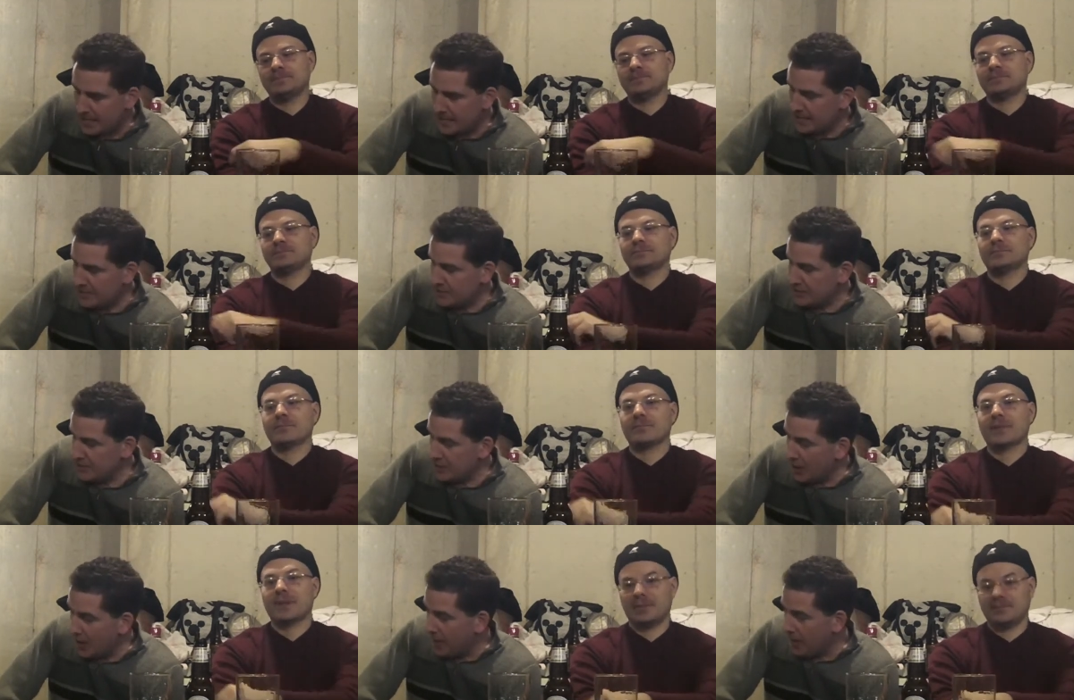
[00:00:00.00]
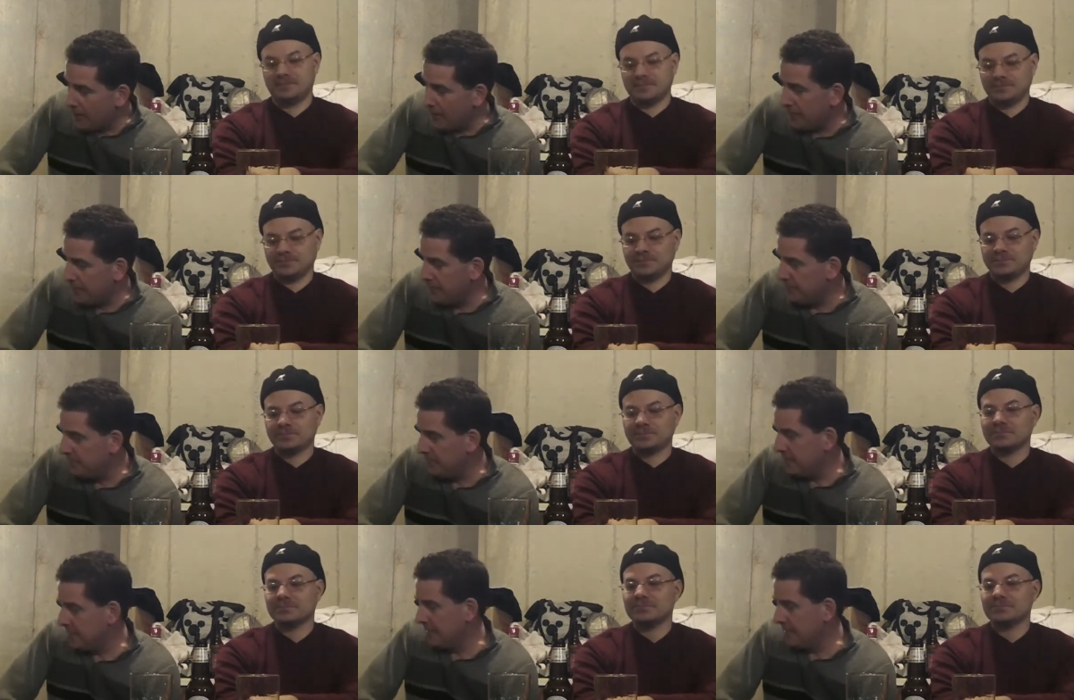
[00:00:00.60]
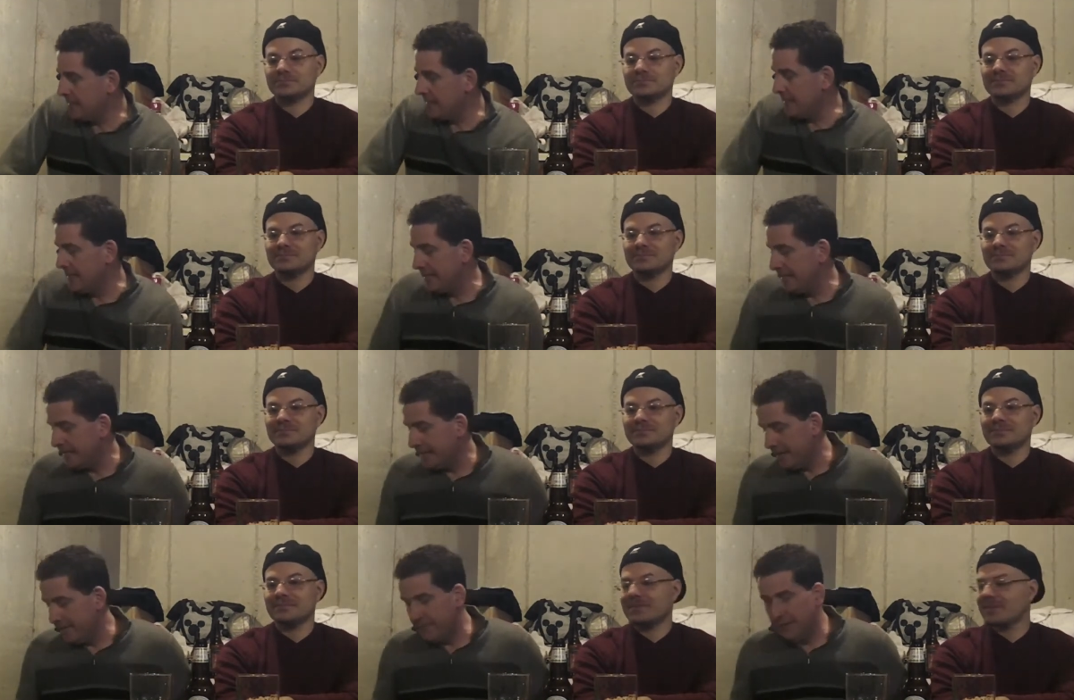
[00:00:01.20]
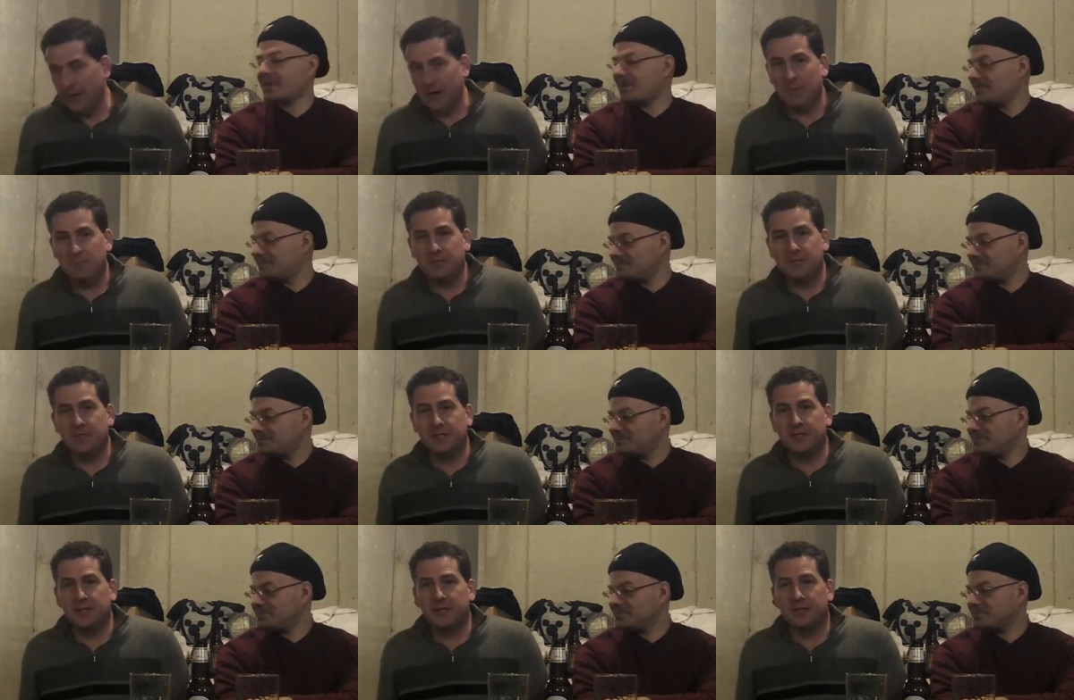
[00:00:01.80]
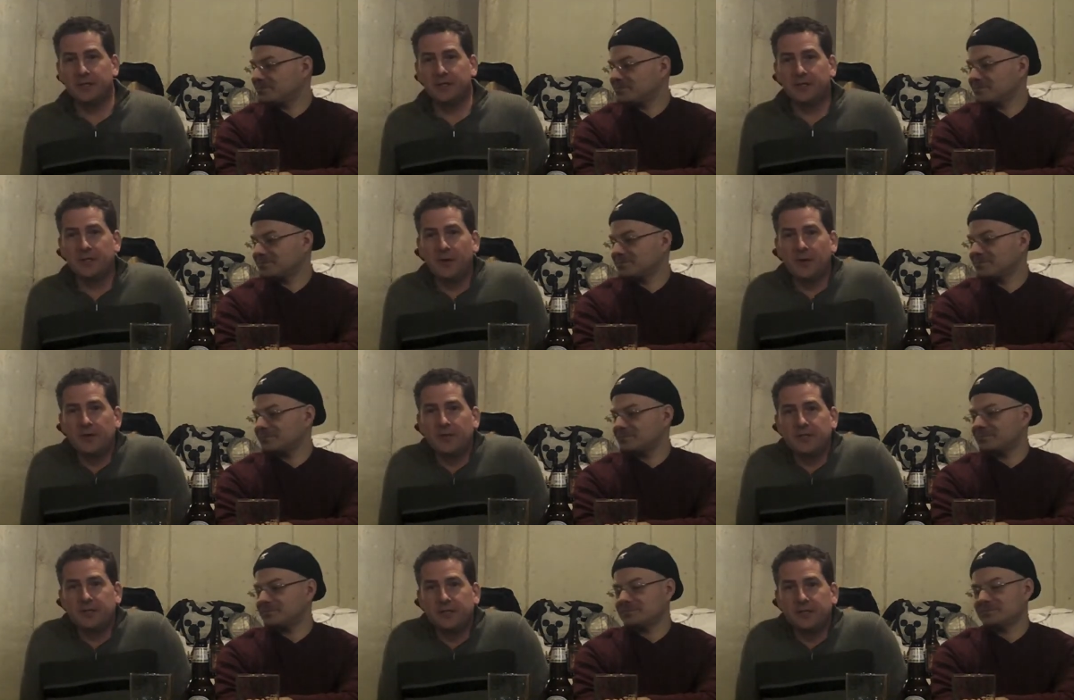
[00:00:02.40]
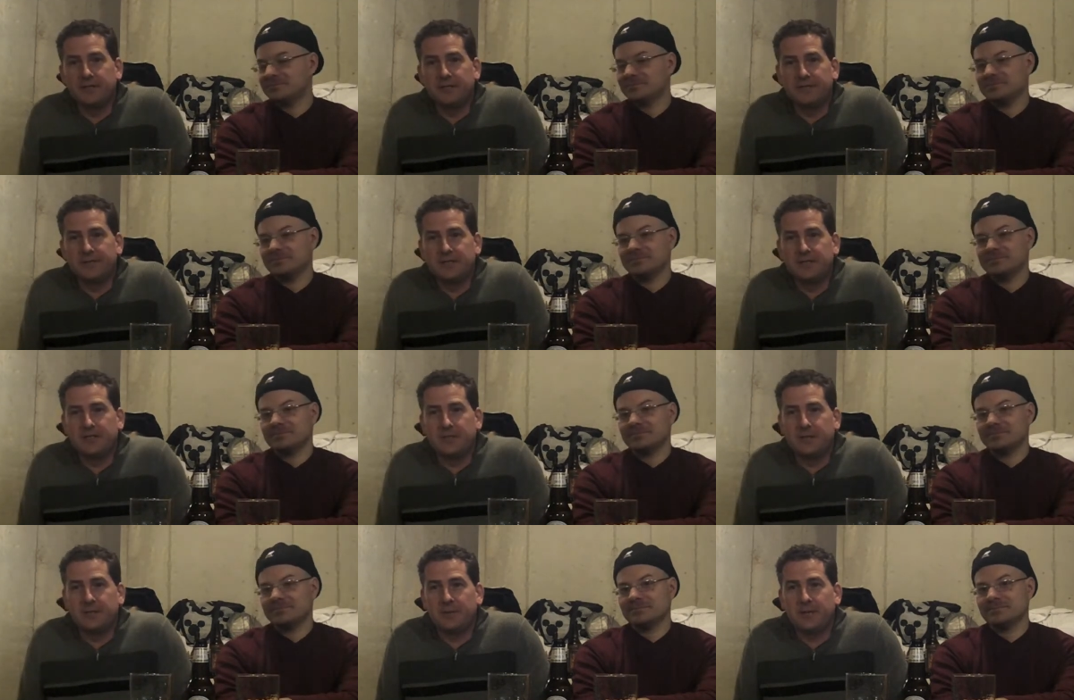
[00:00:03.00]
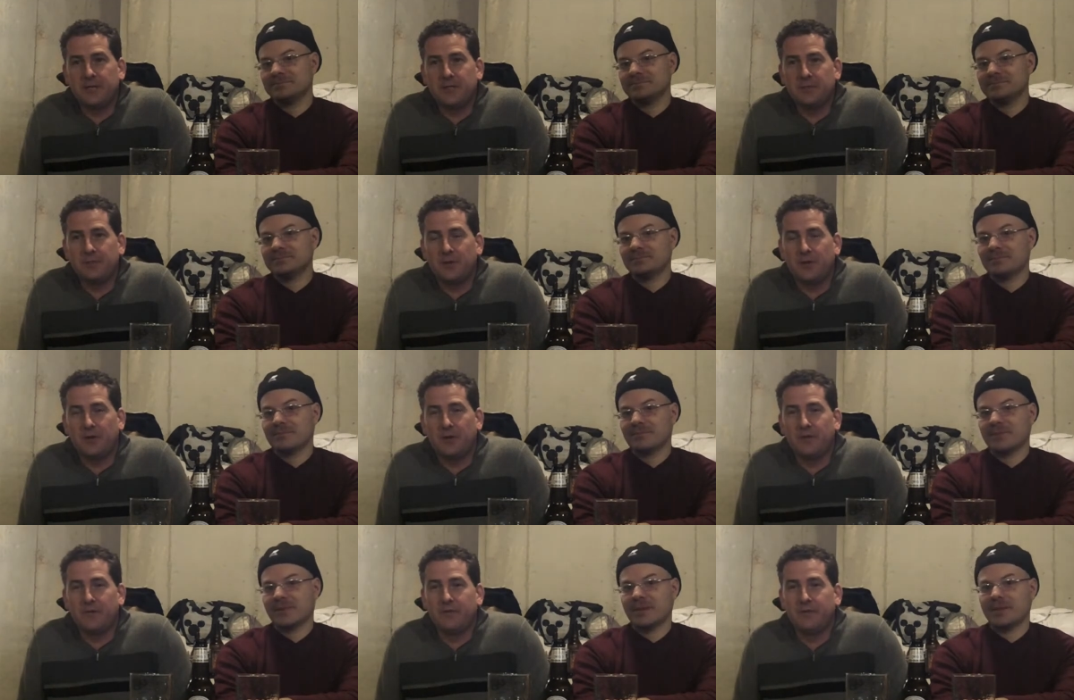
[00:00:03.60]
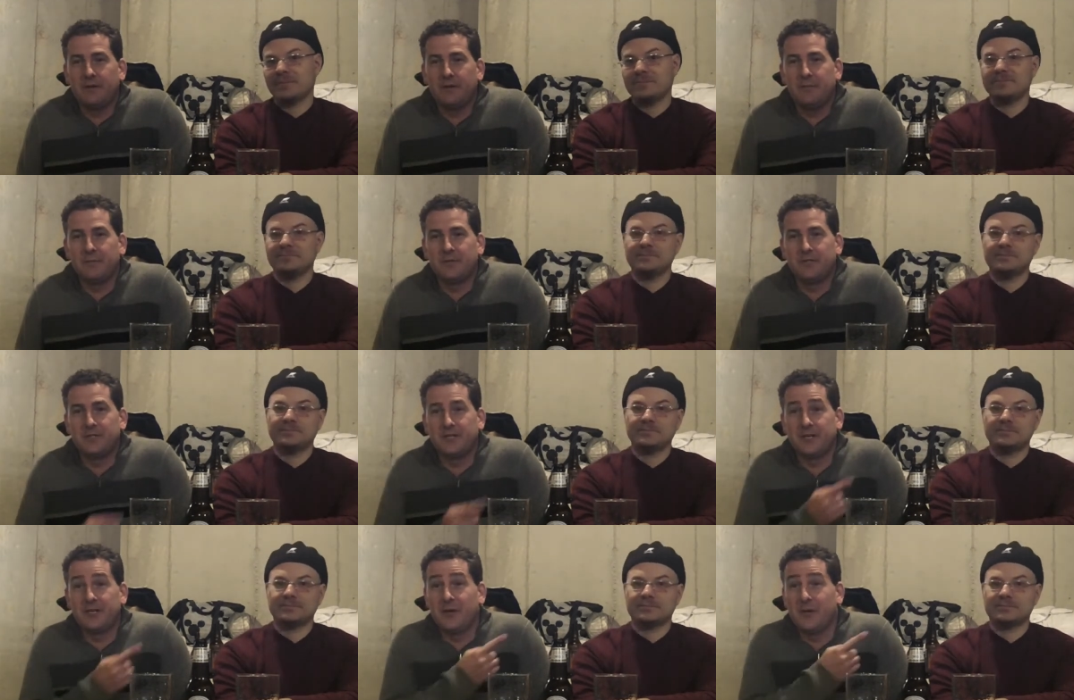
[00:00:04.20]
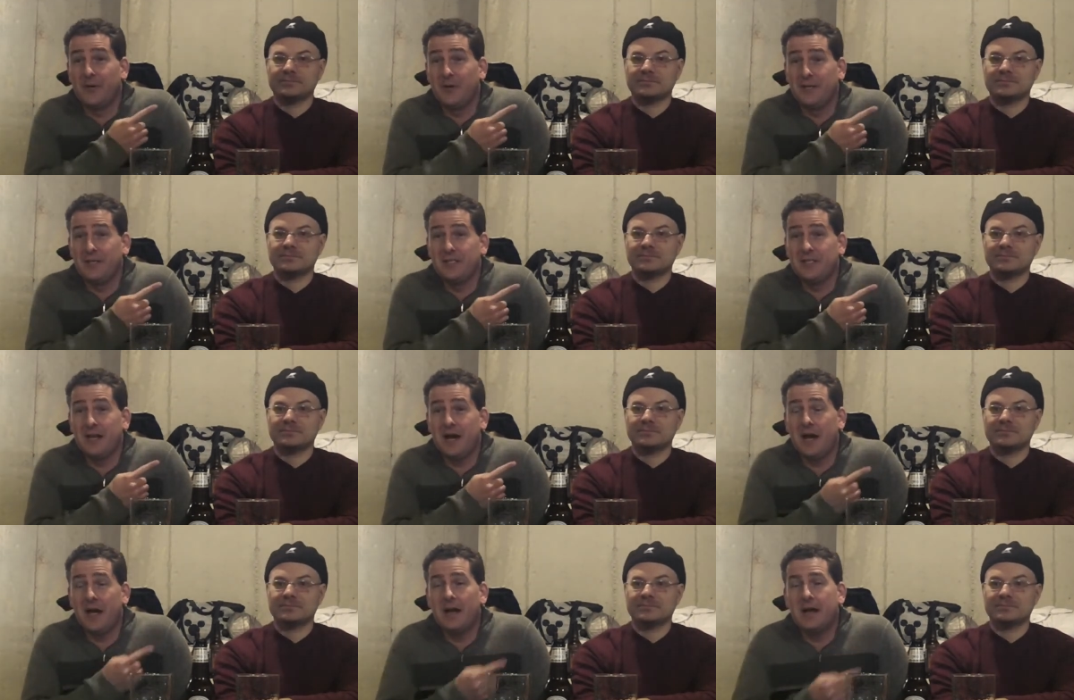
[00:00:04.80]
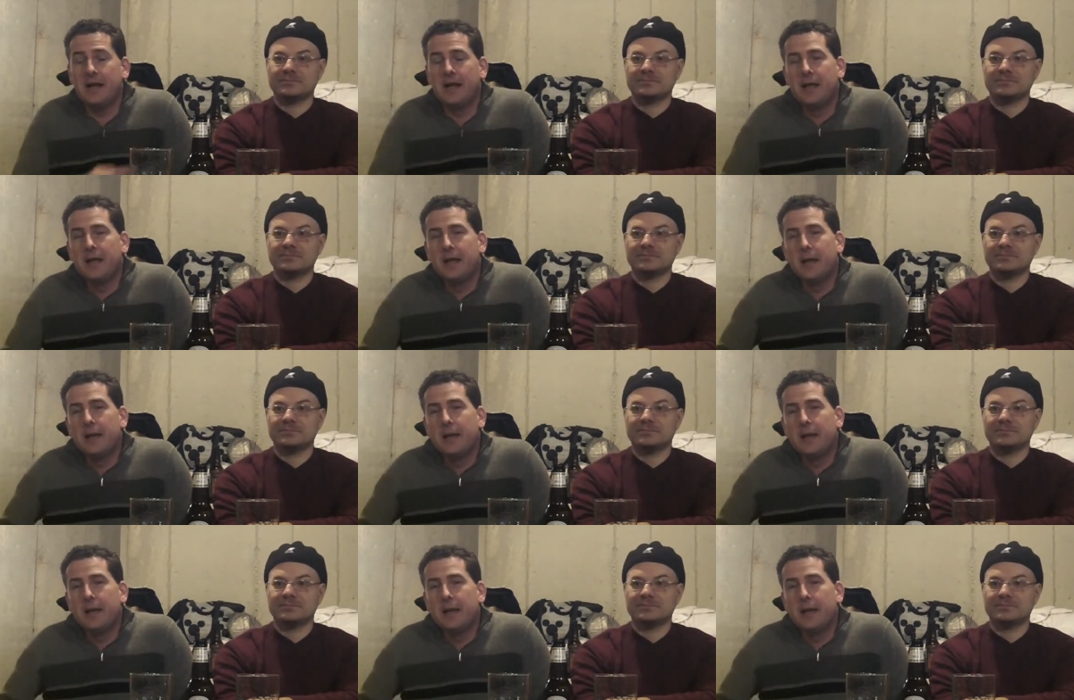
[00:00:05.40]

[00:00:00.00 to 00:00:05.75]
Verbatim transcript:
Speaker 1: So, if you're up to going to visit the Baseball Hall of Fame, which I know he's not,